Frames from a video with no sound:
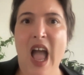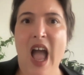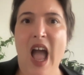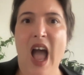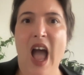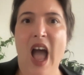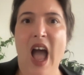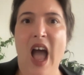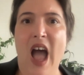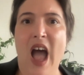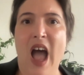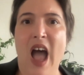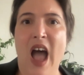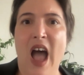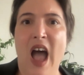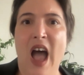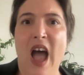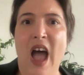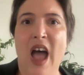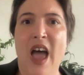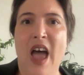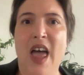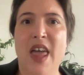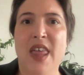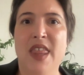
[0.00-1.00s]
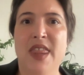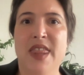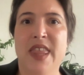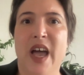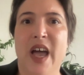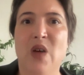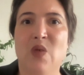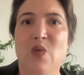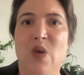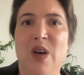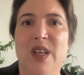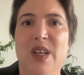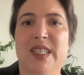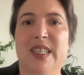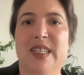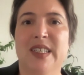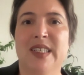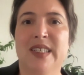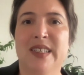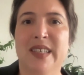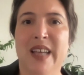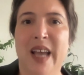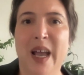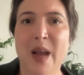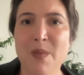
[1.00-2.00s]
that was
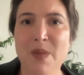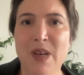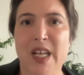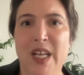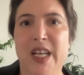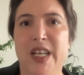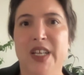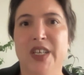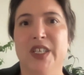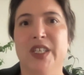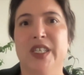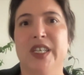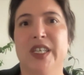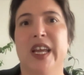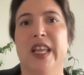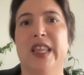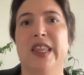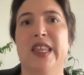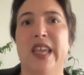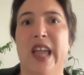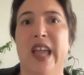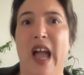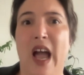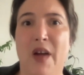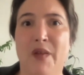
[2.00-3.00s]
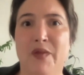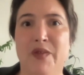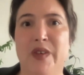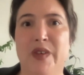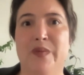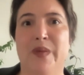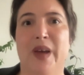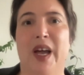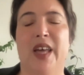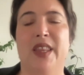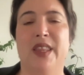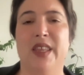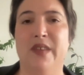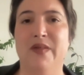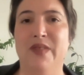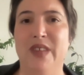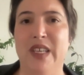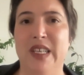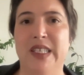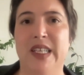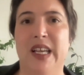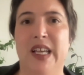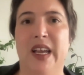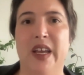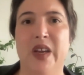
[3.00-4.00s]
established in the aftermath of
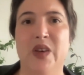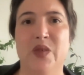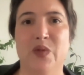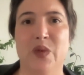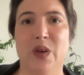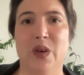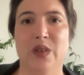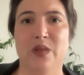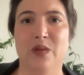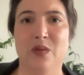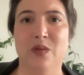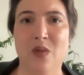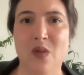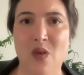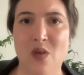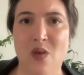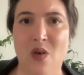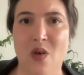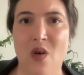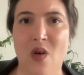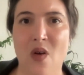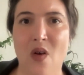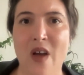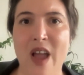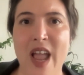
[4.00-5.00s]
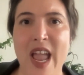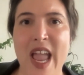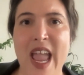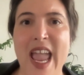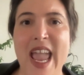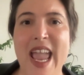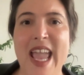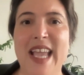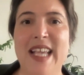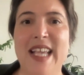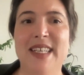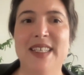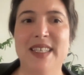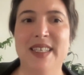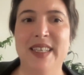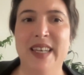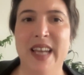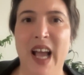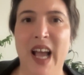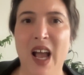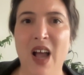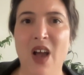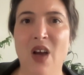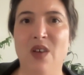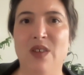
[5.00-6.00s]
the Second World War, is
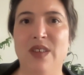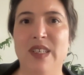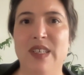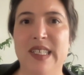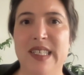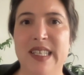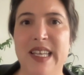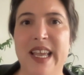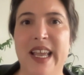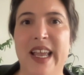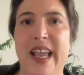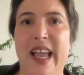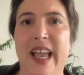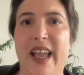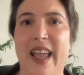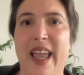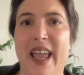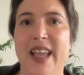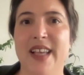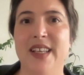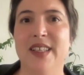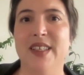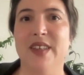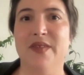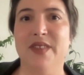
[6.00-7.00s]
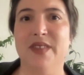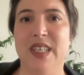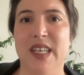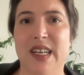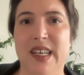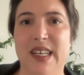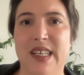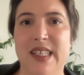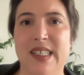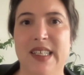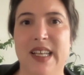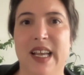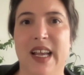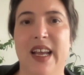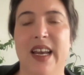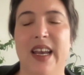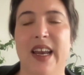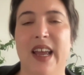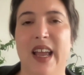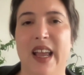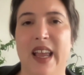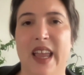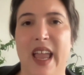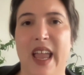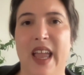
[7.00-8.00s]
now seeing a case of
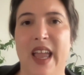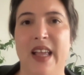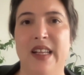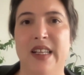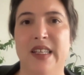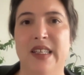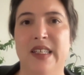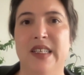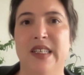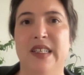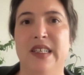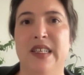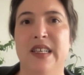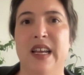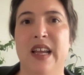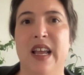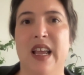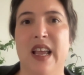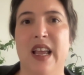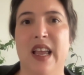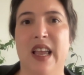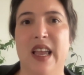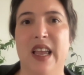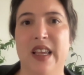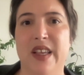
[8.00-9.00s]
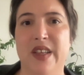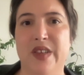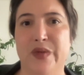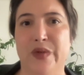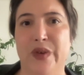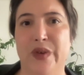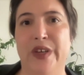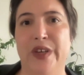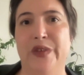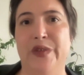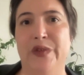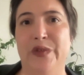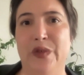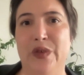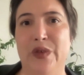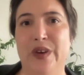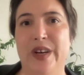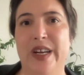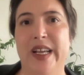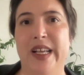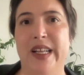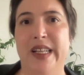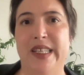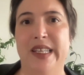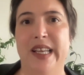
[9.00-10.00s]
genocide against Israel
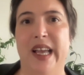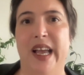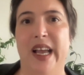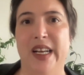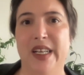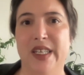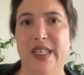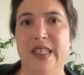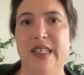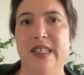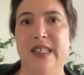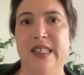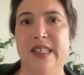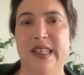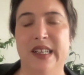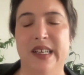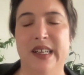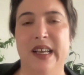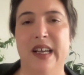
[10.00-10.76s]
for its actions in